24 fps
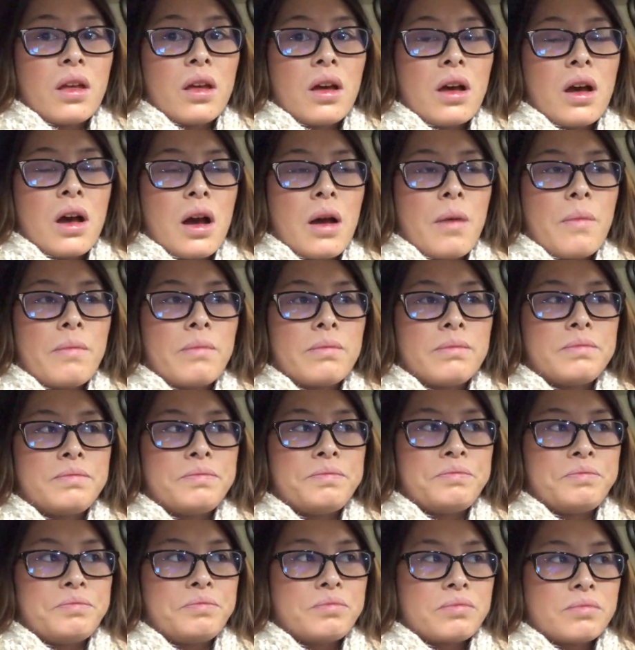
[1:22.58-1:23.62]

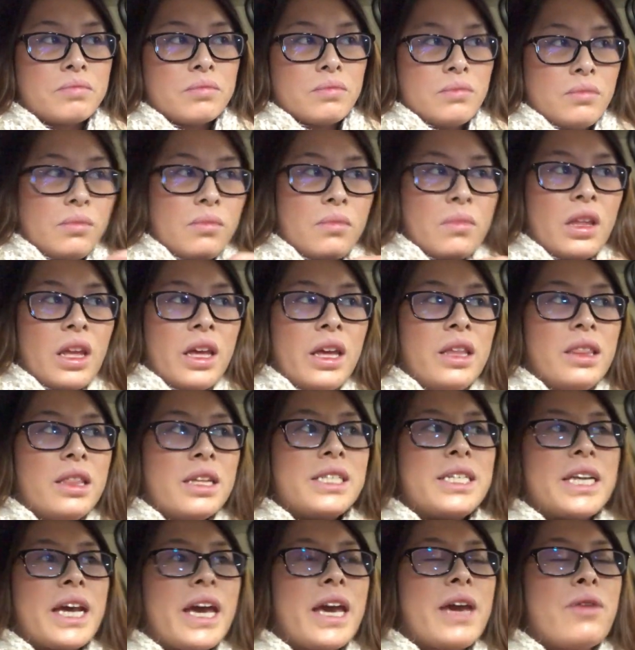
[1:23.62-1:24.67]
in the
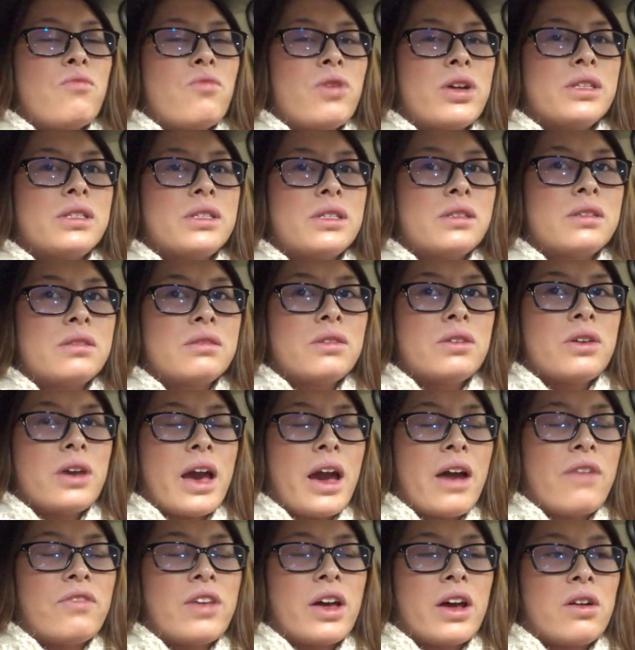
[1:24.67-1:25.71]
day once you
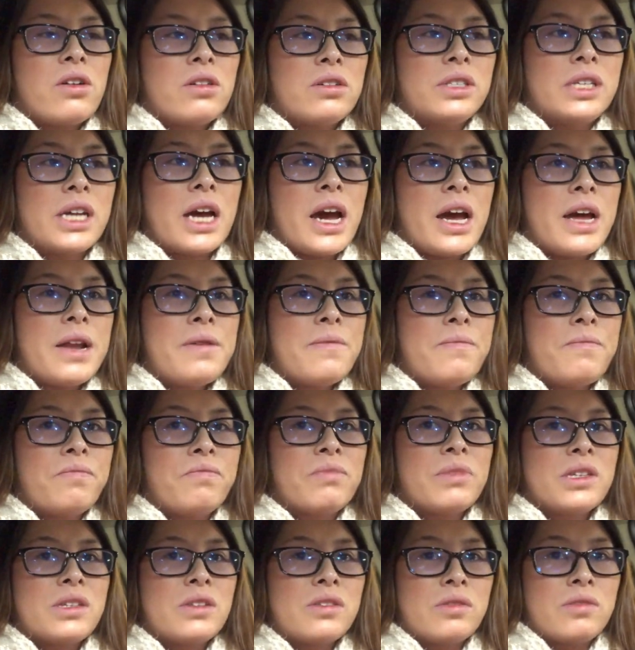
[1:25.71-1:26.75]
have that all done.
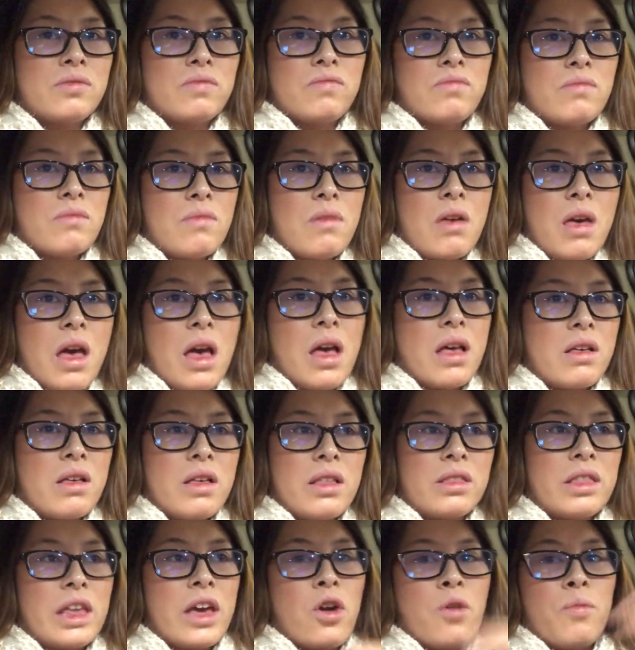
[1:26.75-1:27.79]
So
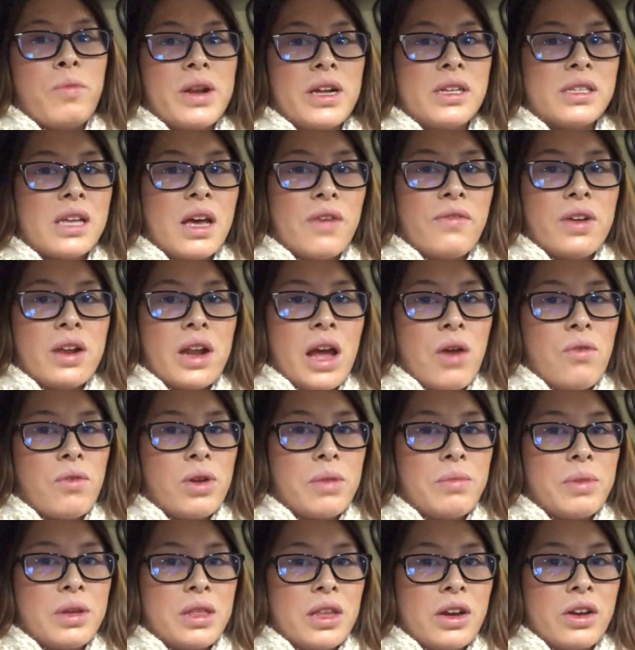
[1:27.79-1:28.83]
they open at 7. I want
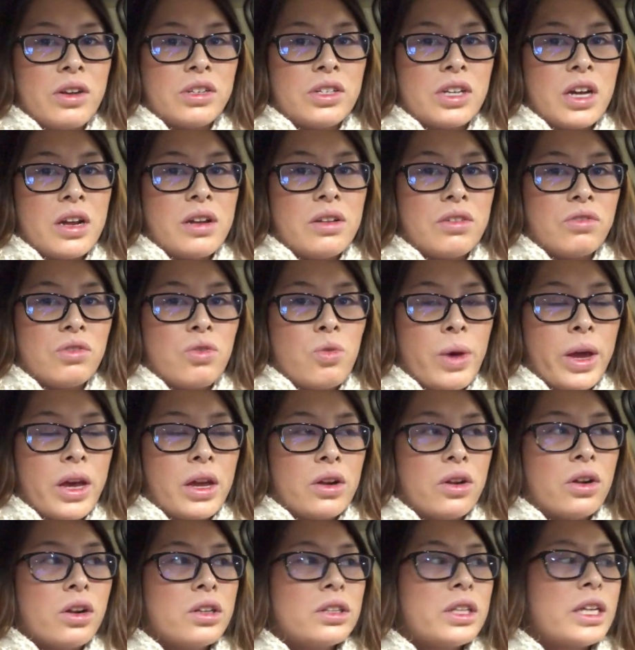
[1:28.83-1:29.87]
to be there done quick
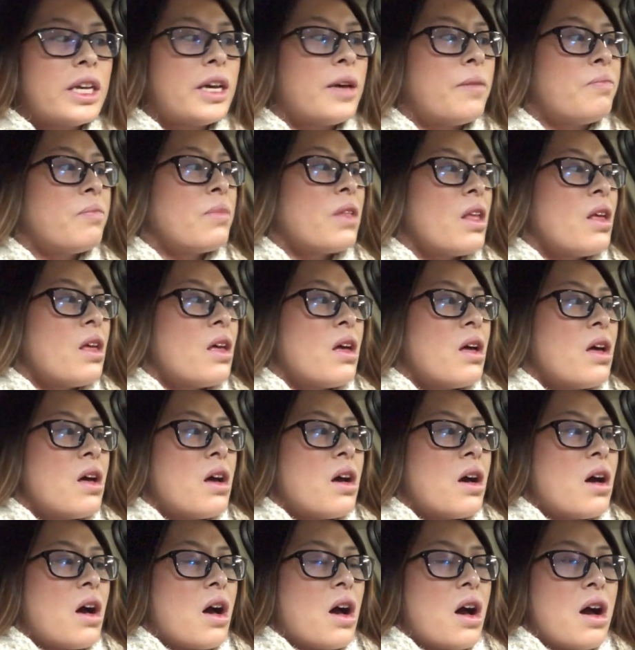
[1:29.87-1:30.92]
and early.
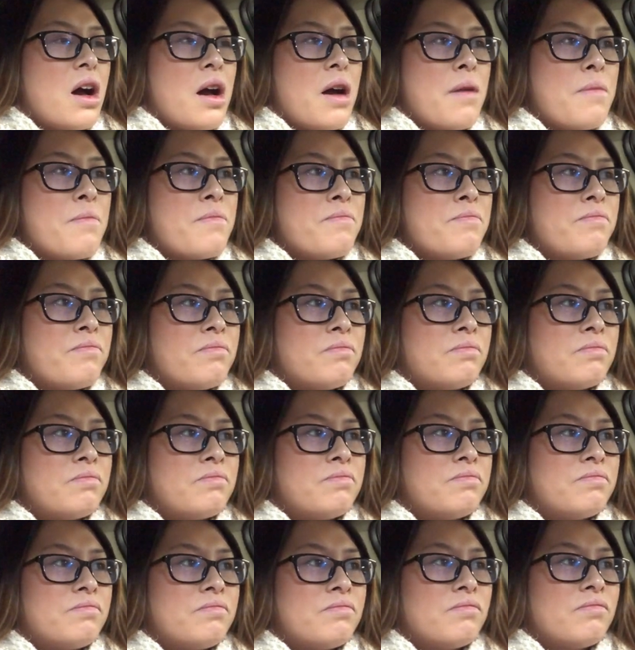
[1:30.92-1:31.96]

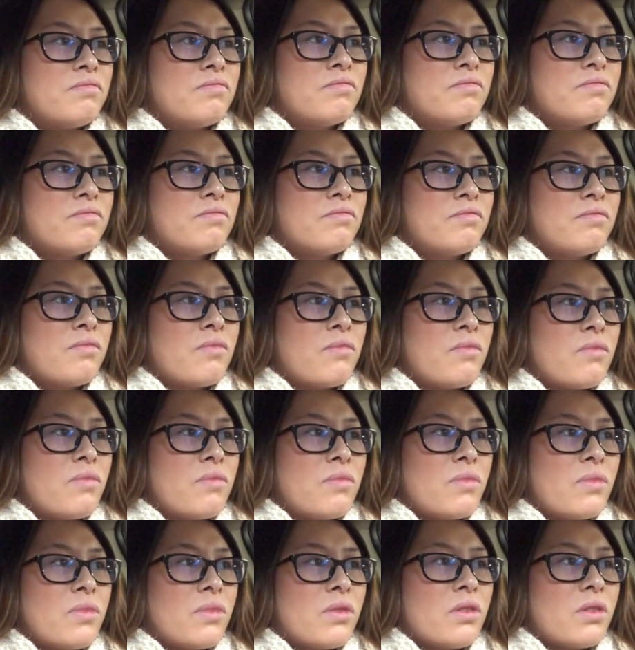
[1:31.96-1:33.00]

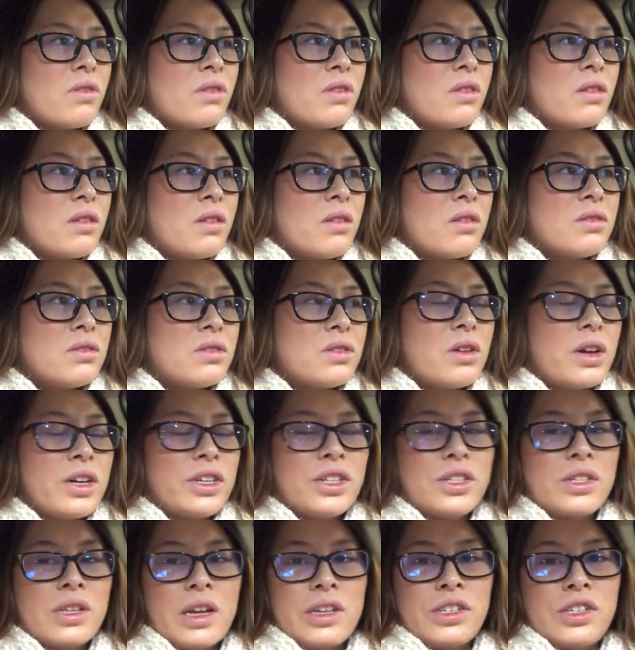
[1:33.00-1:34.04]
So I
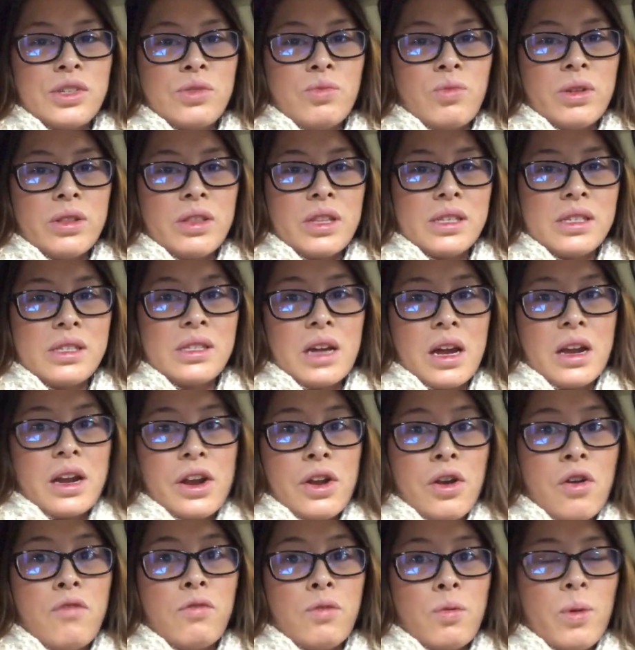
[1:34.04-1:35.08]
just want this done
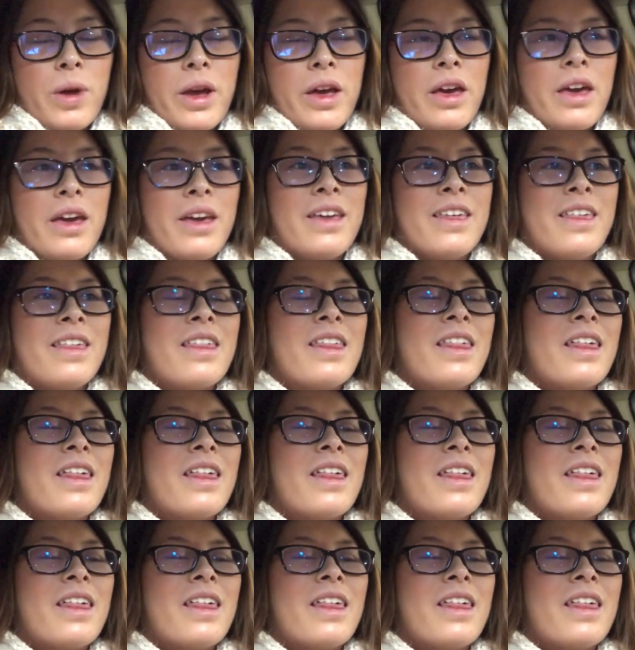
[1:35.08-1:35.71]
and over with.